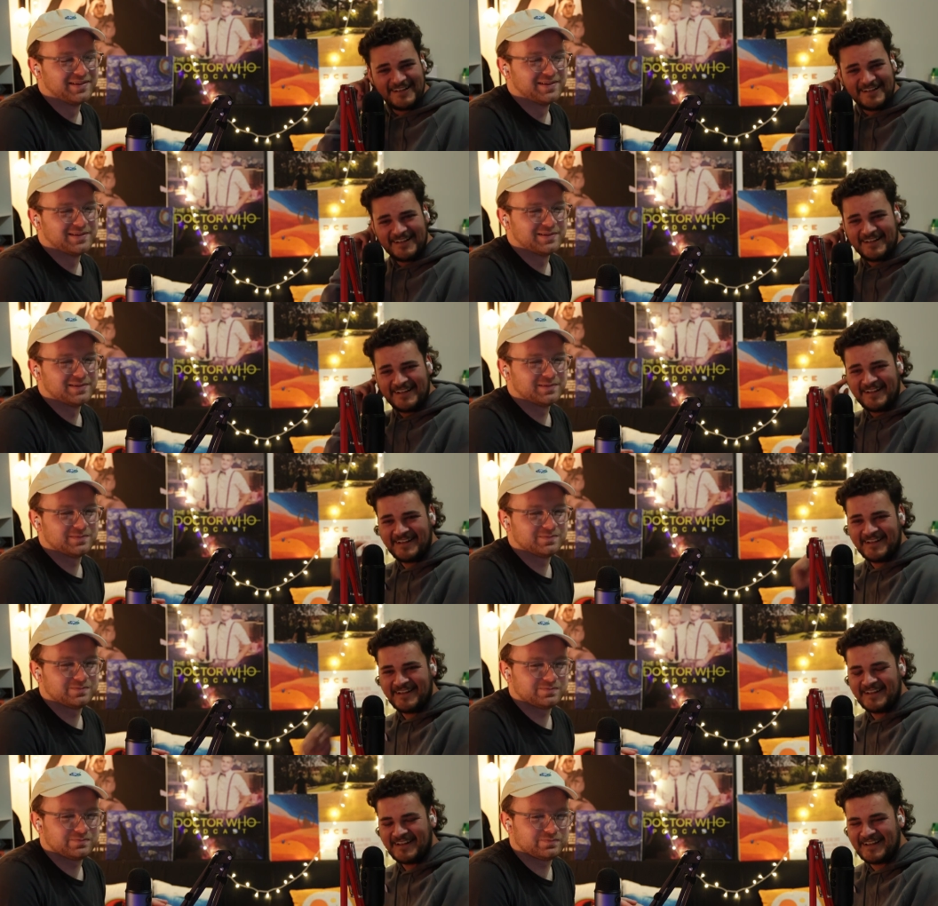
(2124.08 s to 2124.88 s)

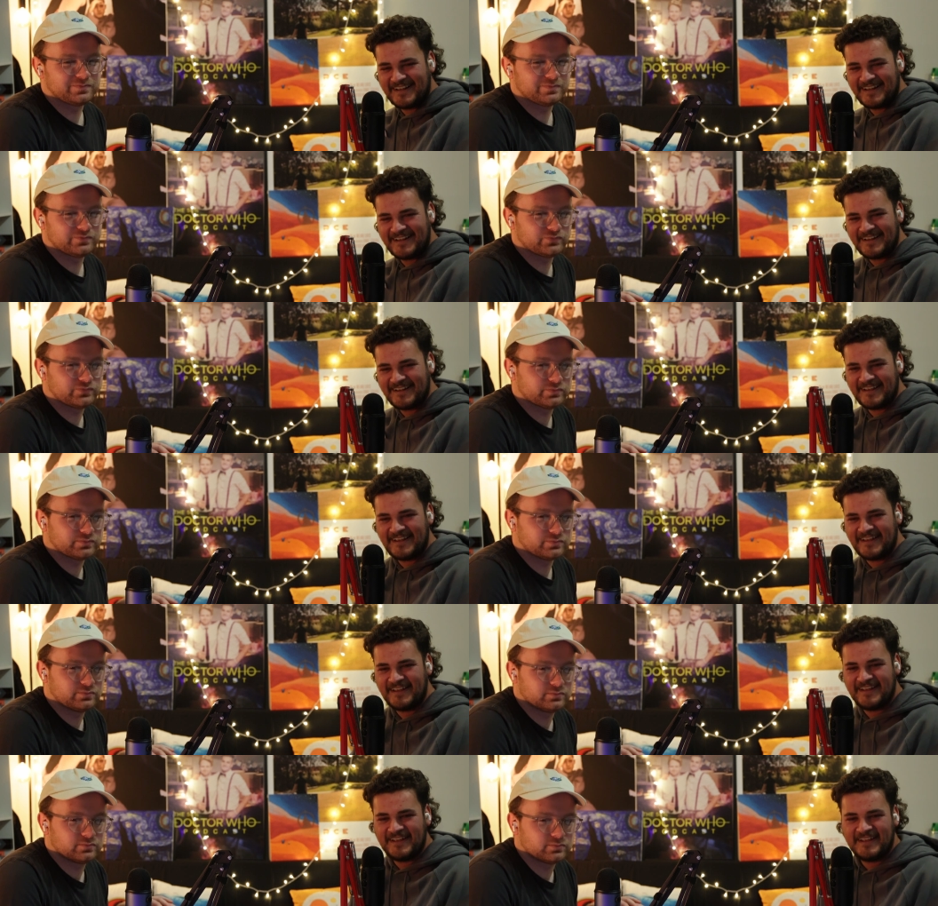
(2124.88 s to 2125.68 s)

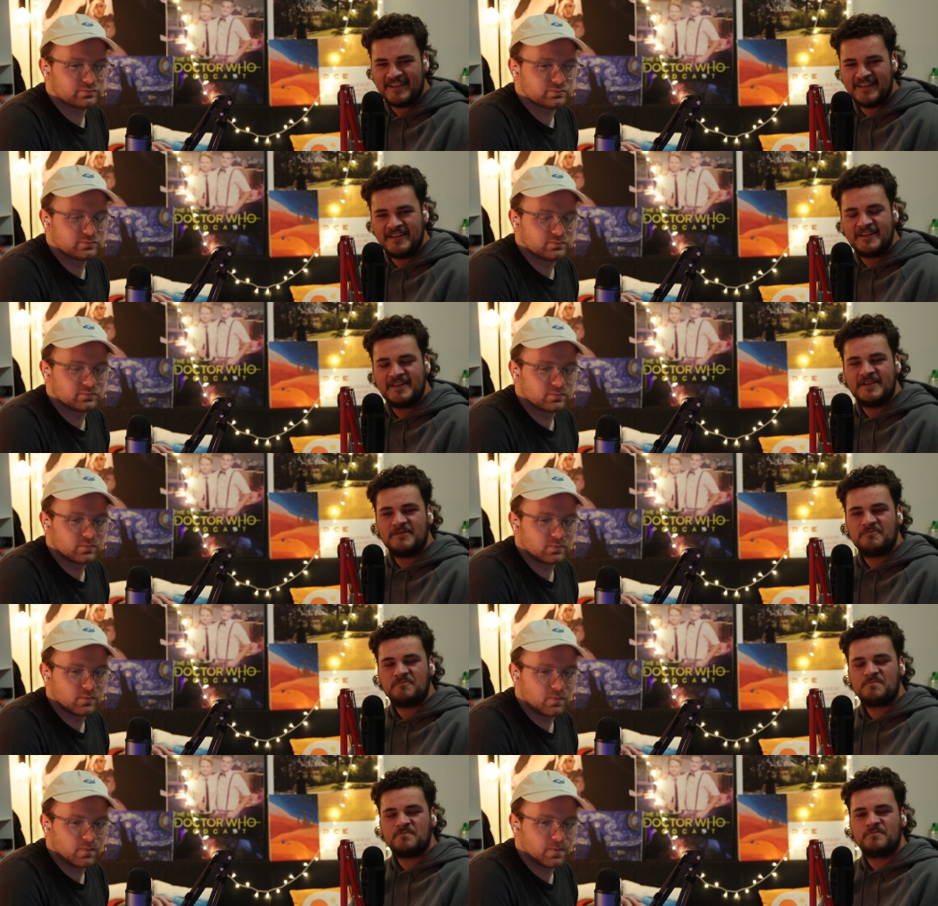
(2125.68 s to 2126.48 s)

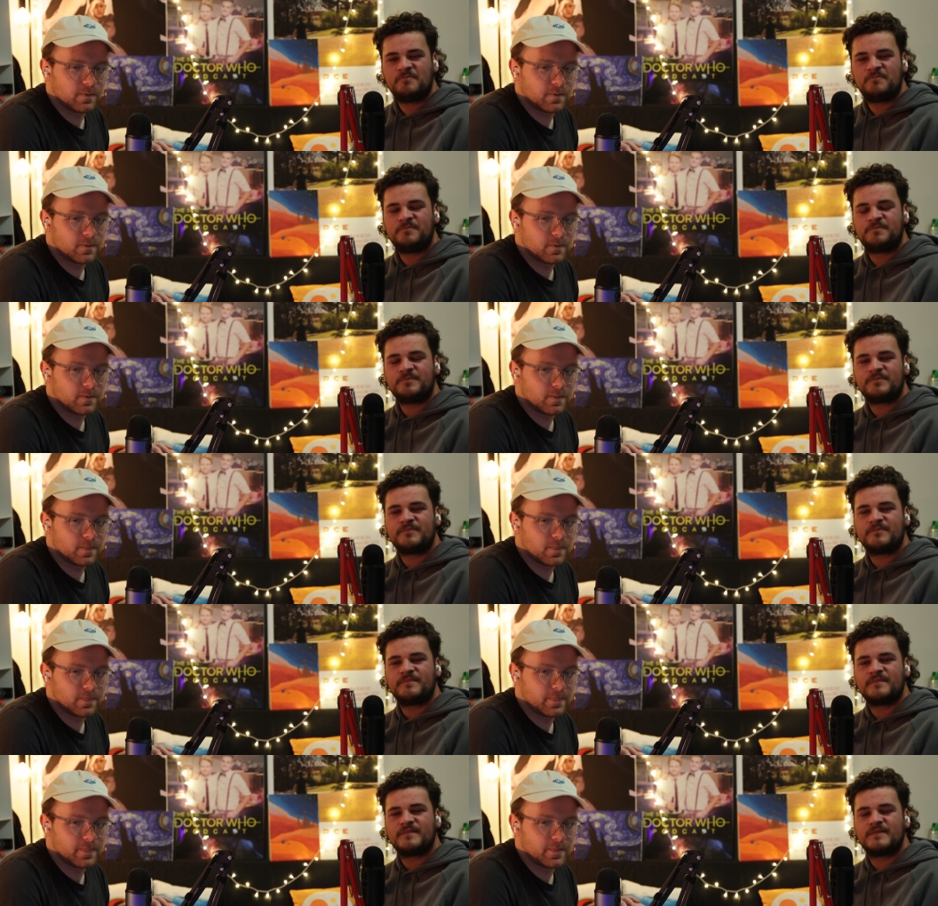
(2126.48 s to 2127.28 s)

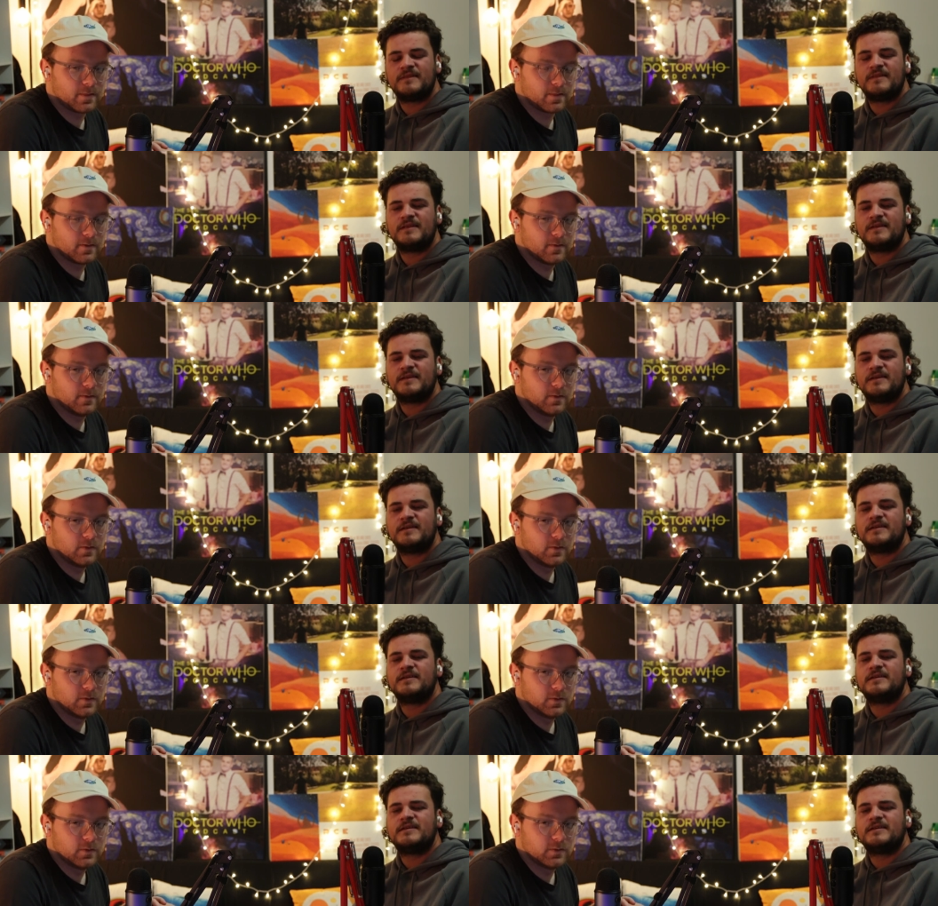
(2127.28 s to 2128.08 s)

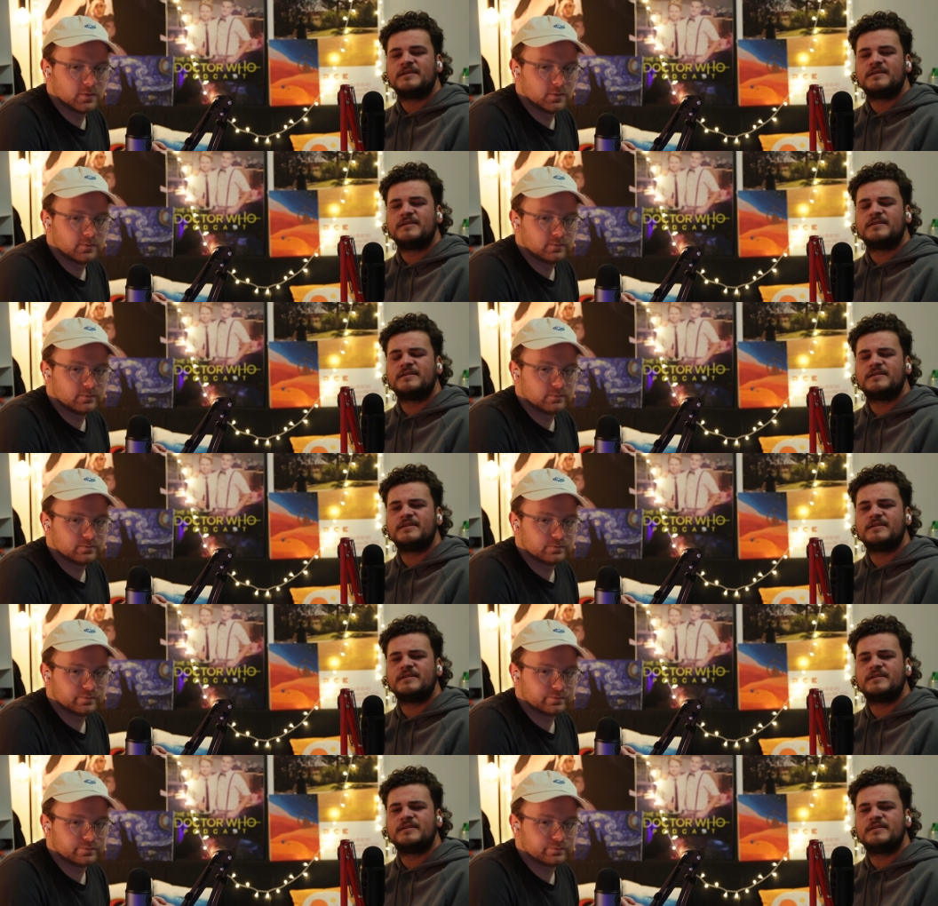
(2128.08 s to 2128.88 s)

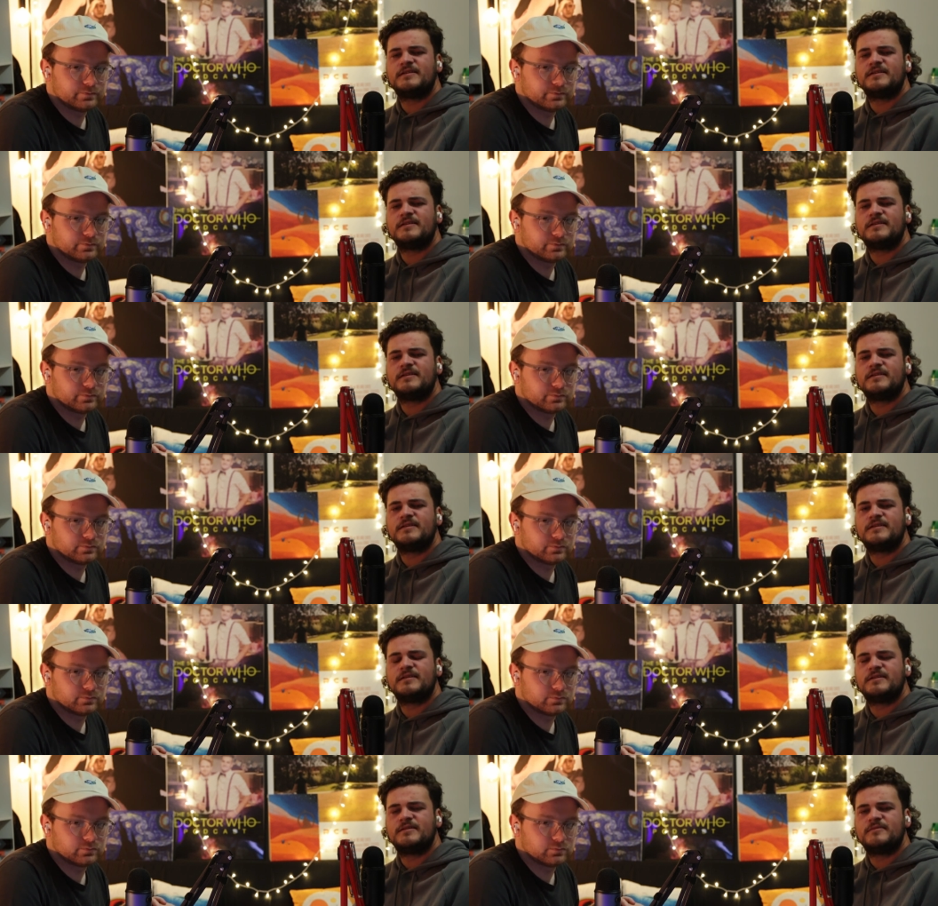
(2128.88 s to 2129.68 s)

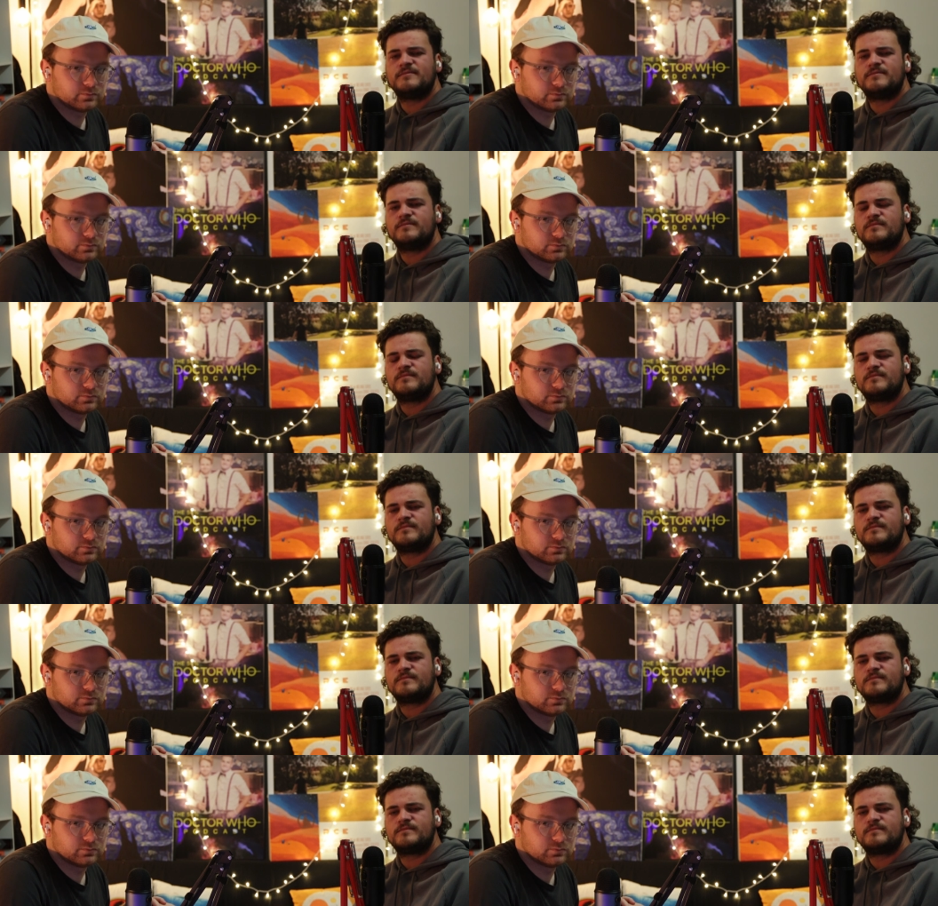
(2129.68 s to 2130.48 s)

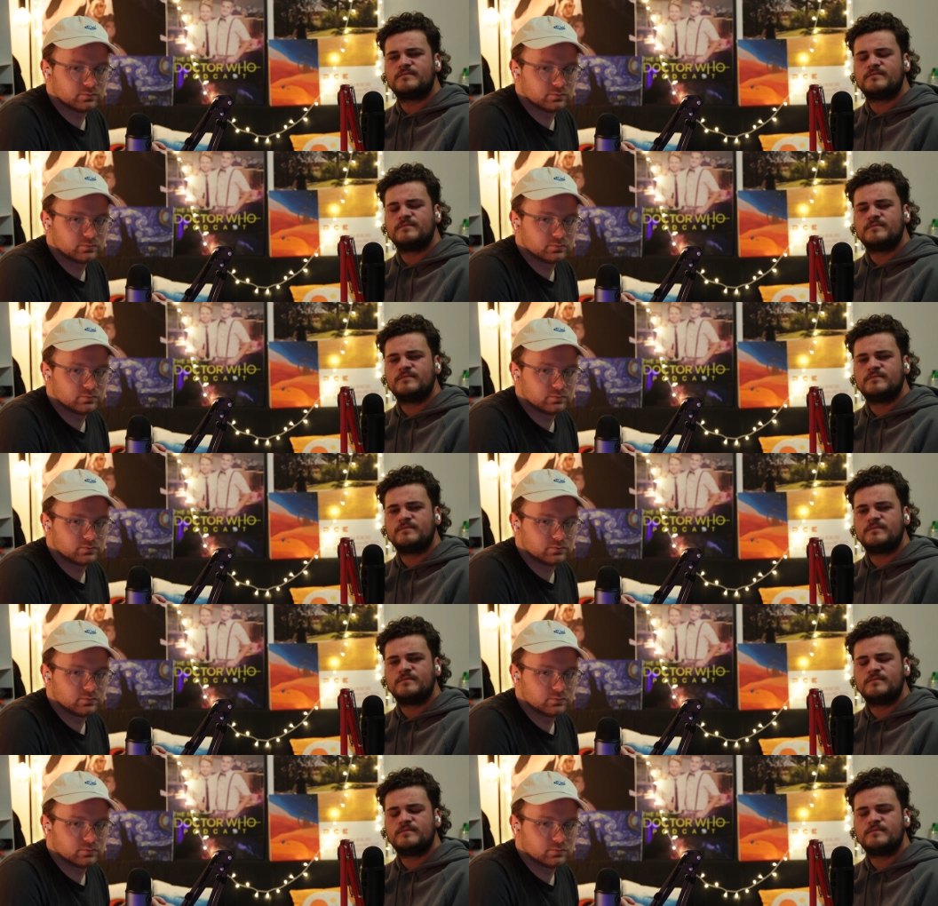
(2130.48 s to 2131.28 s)

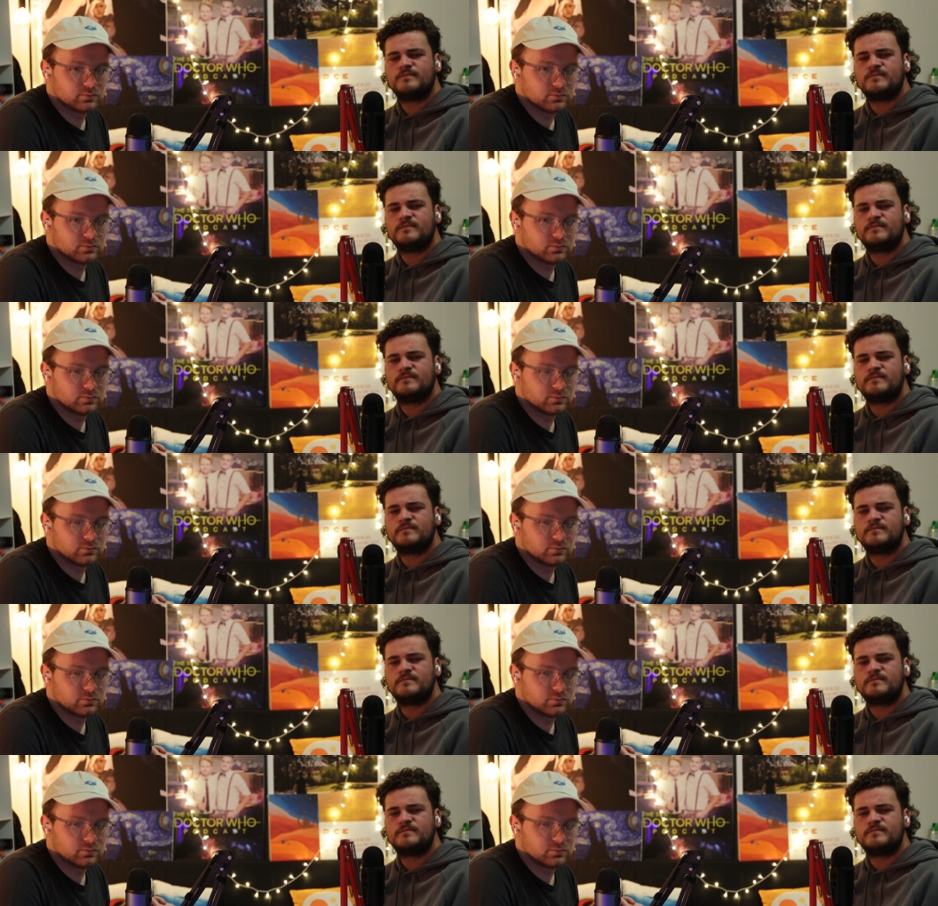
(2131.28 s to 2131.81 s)
(silence)